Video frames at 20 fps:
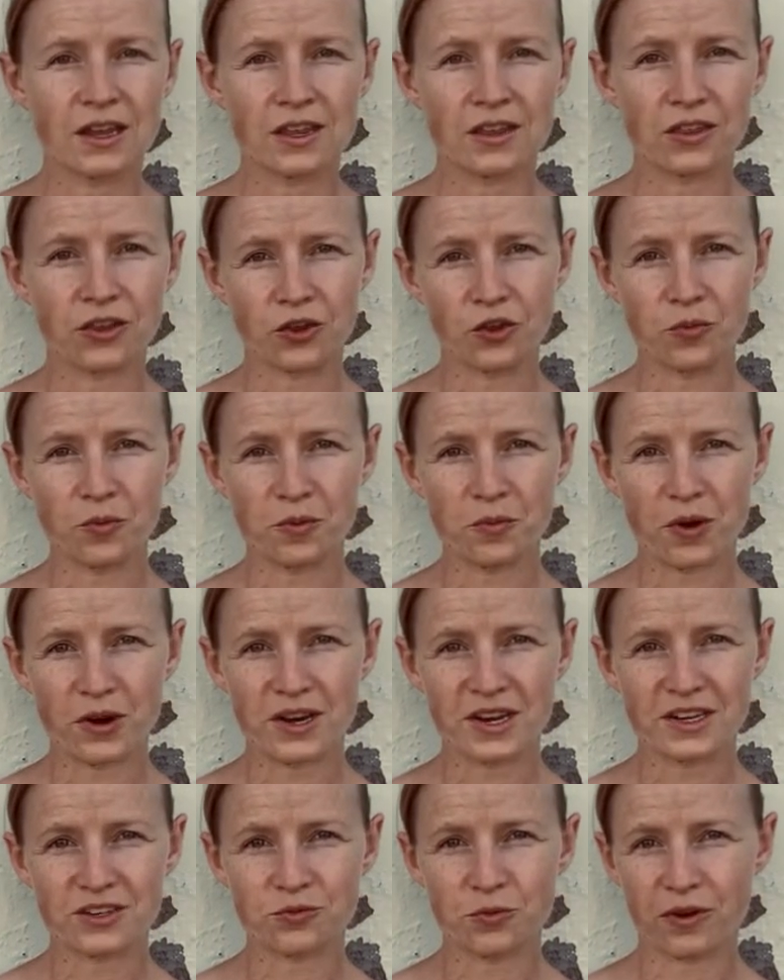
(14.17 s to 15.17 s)
The human body
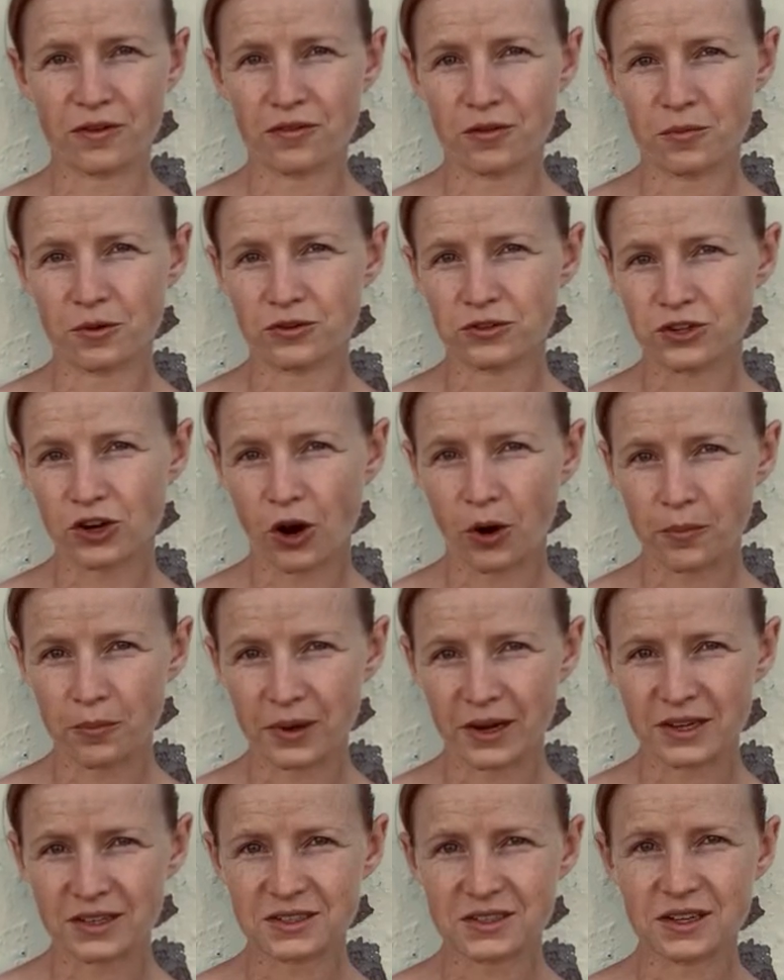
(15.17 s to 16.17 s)
is one of the most
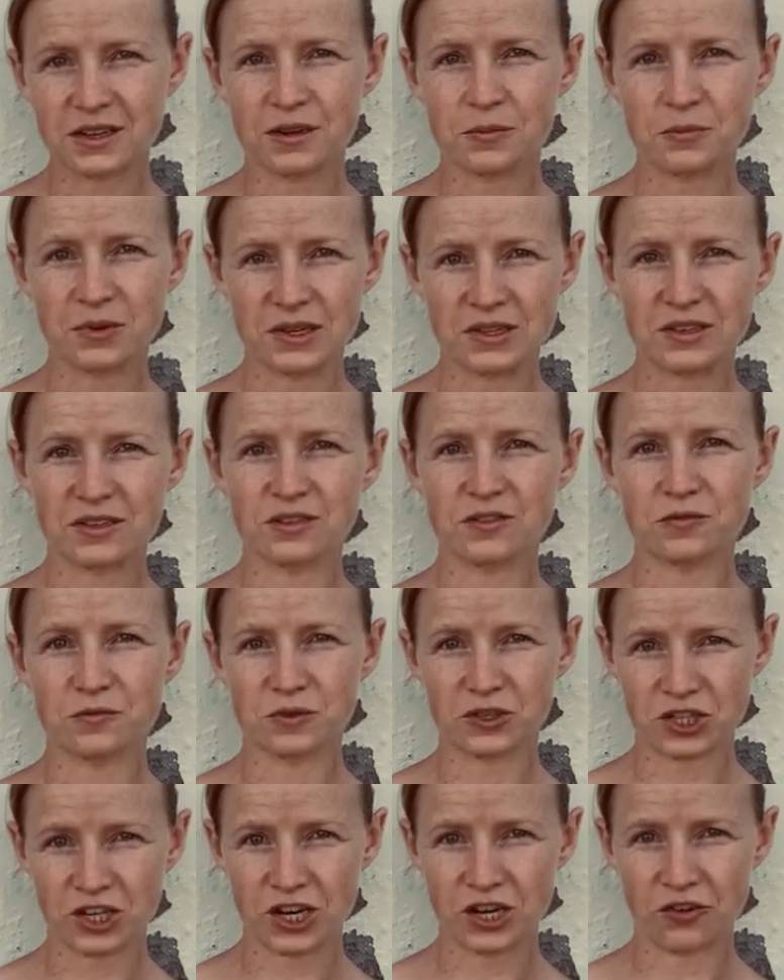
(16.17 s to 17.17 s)
complex pieces of
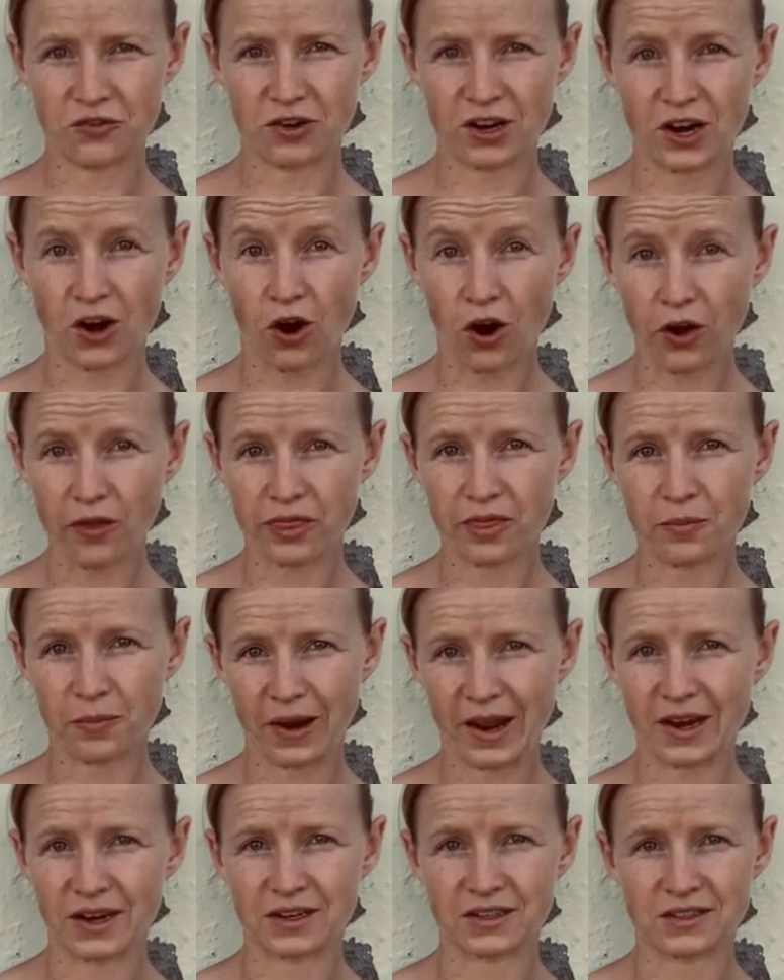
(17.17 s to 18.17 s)
machinery on the
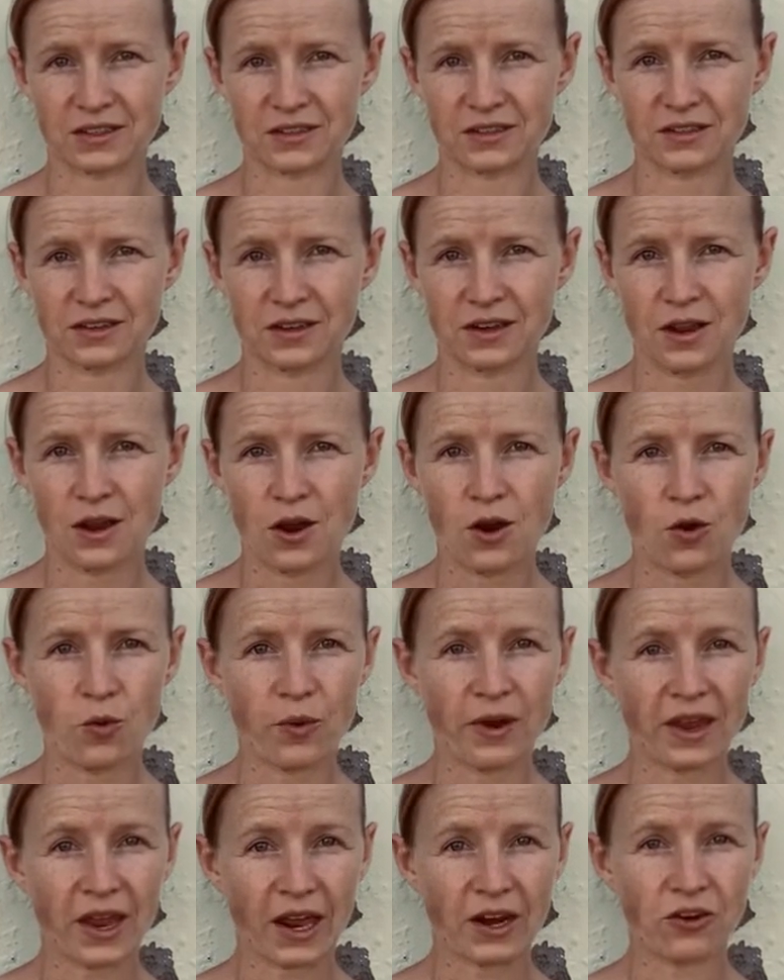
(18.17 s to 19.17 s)
planet. We
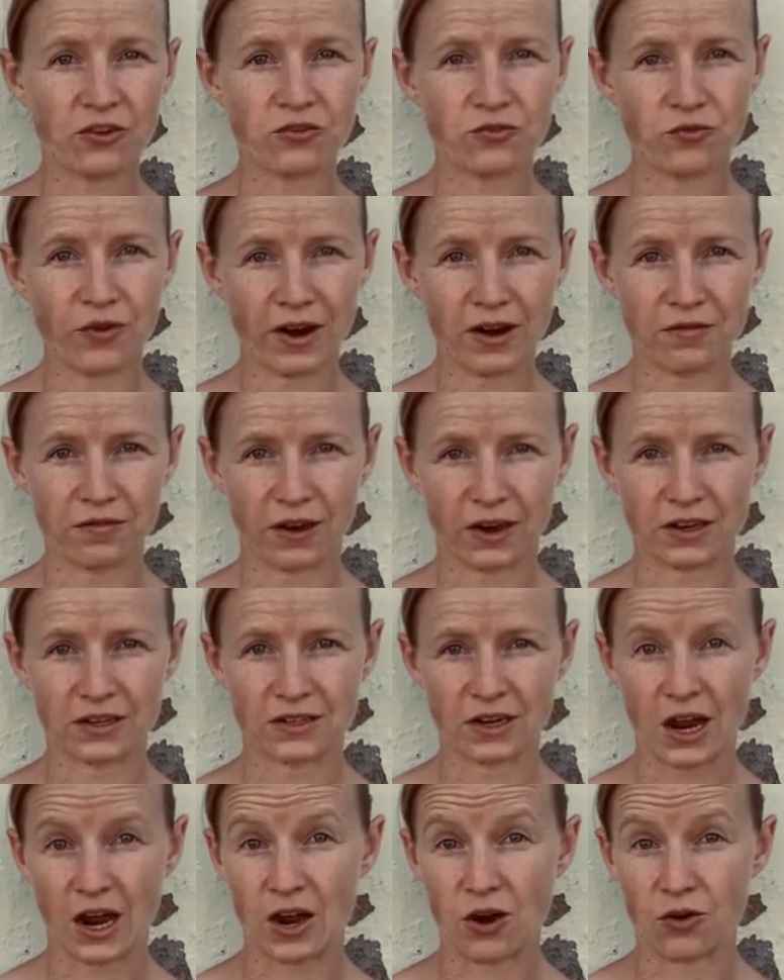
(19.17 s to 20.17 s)
cannot renovate
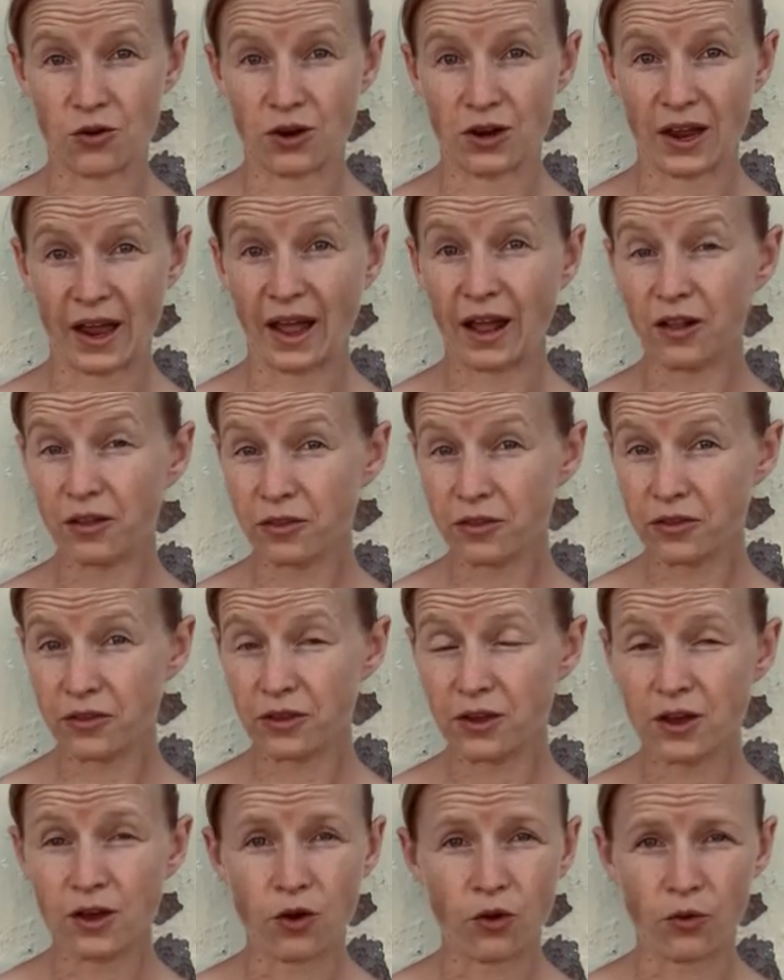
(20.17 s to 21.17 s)
our health
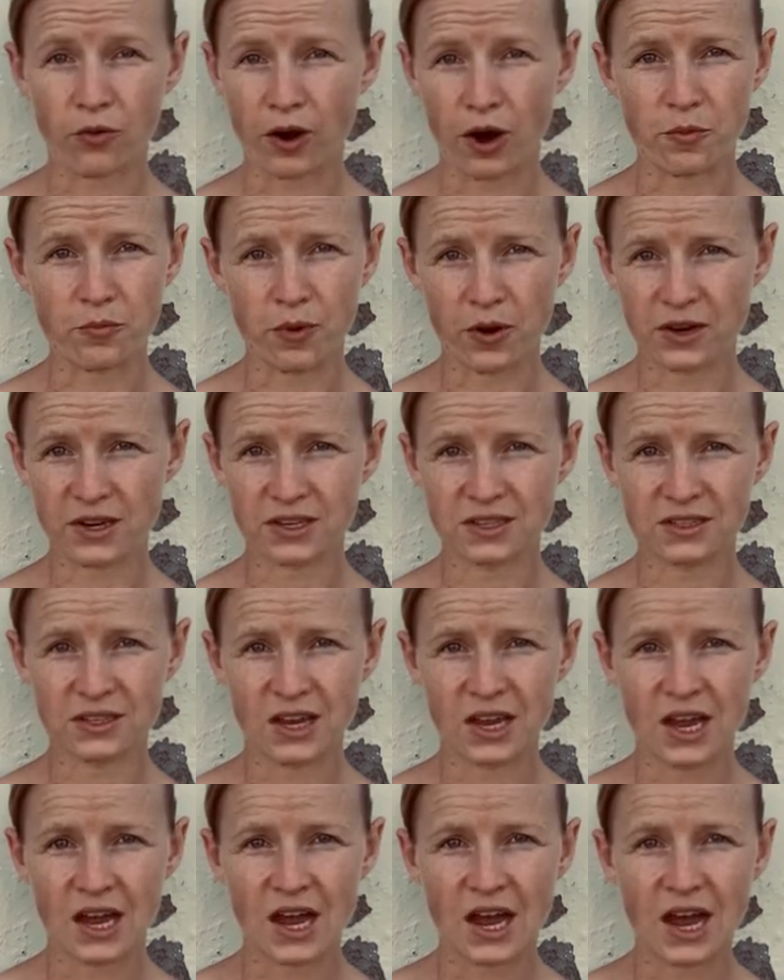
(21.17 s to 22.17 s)
or our bodies
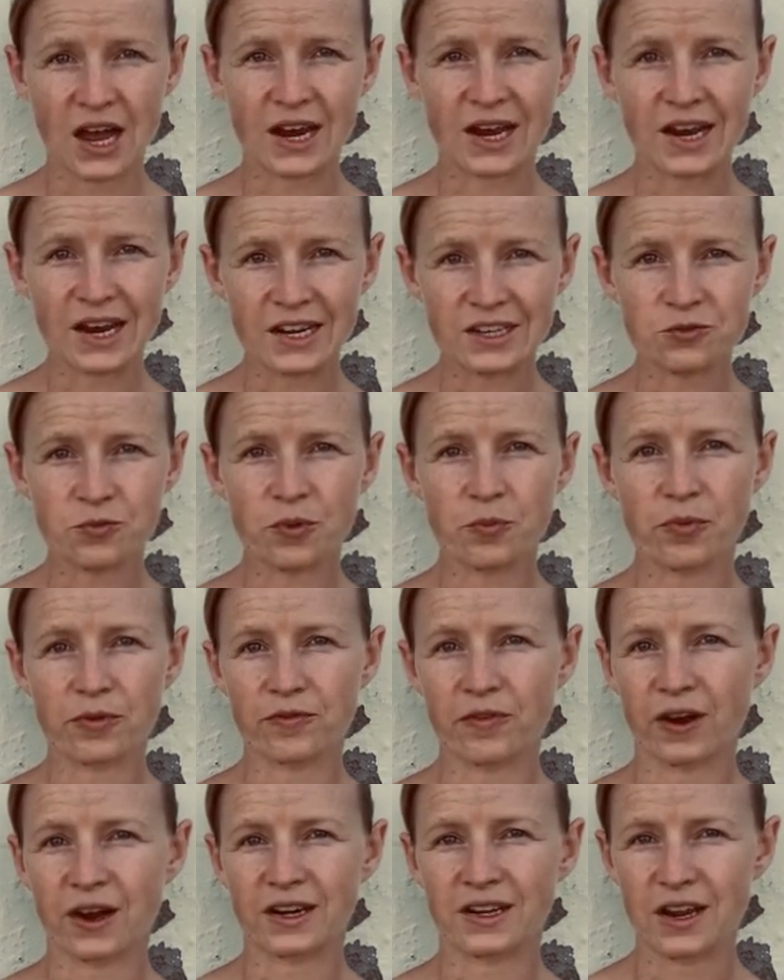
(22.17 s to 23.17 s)
unless we
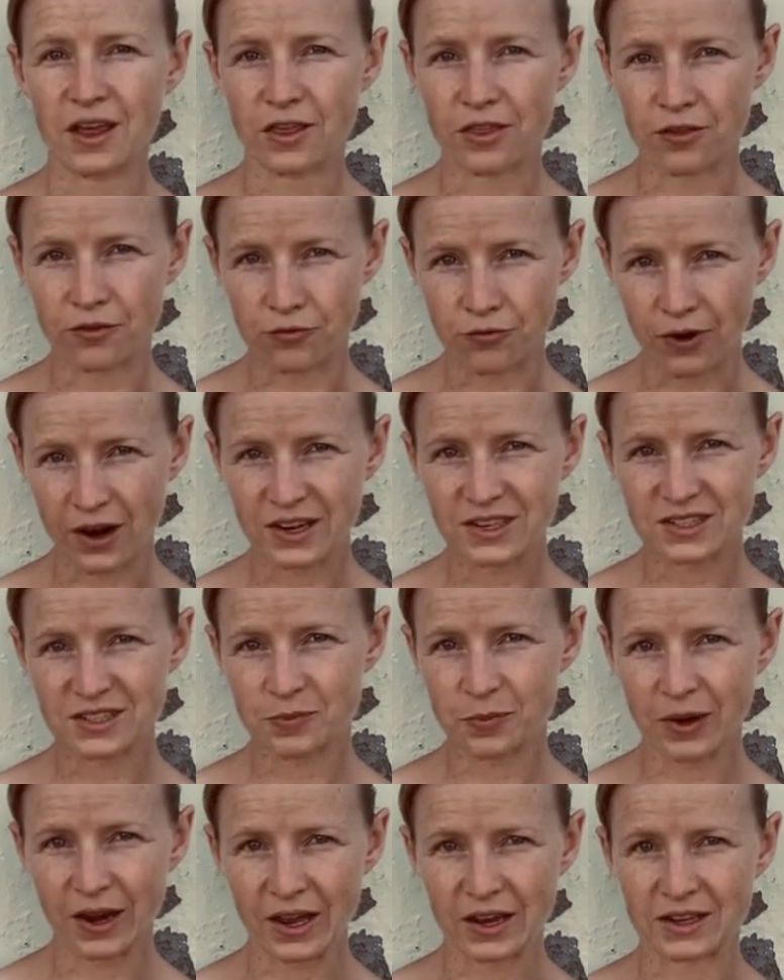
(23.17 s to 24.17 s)
provide the right
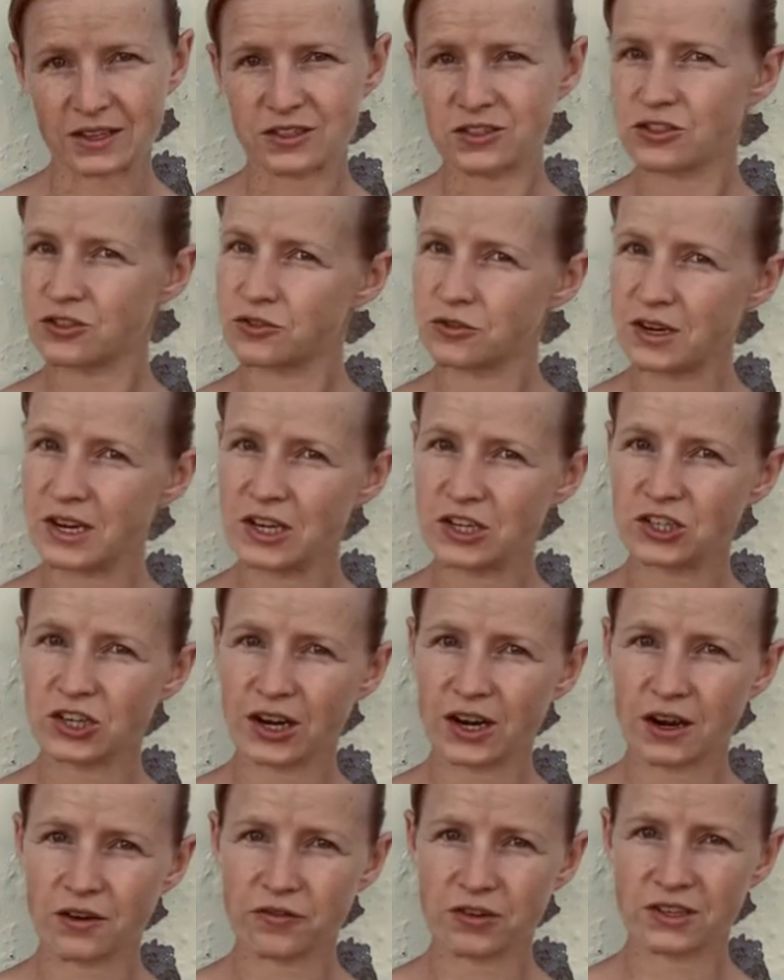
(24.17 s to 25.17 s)
supplies to each
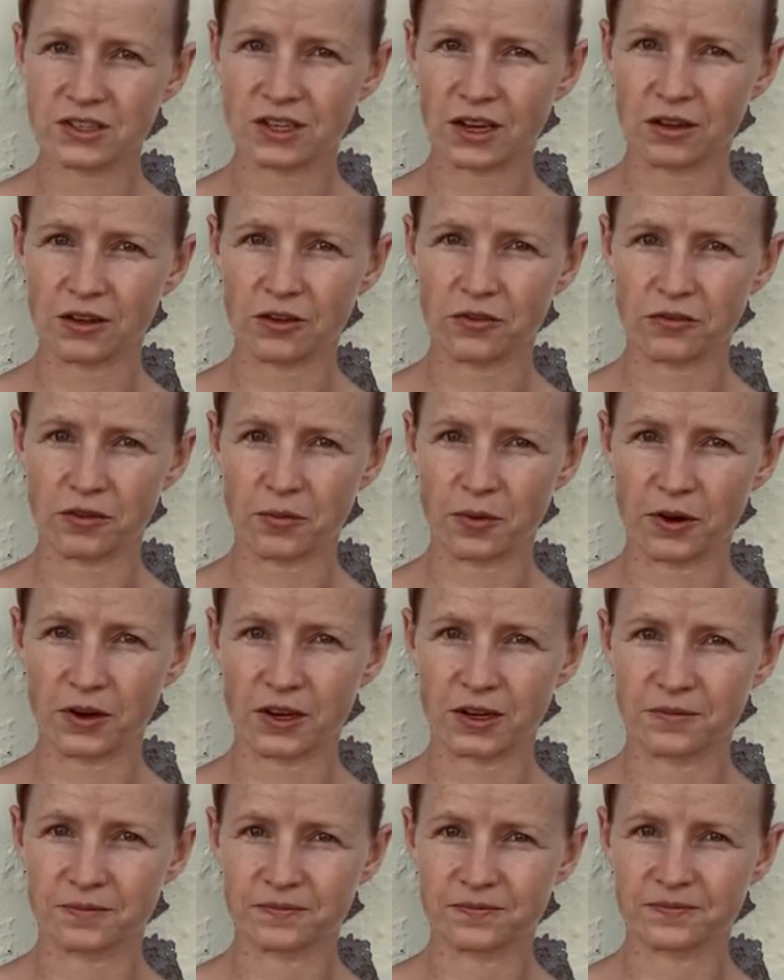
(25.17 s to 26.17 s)
and every cell of the
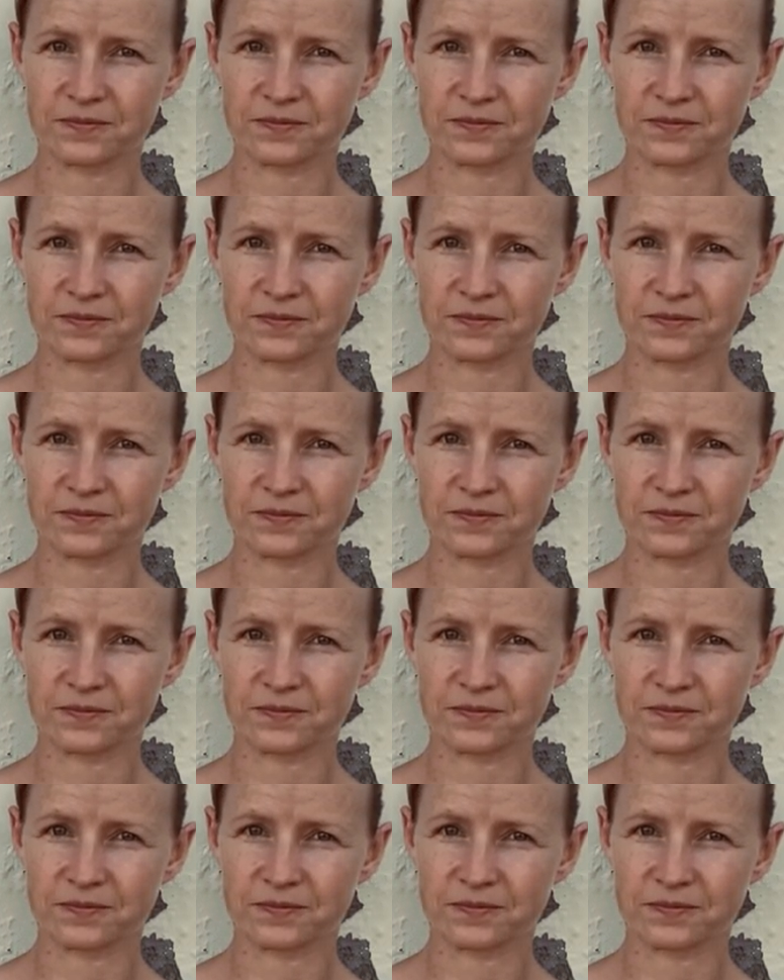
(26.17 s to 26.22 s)
body.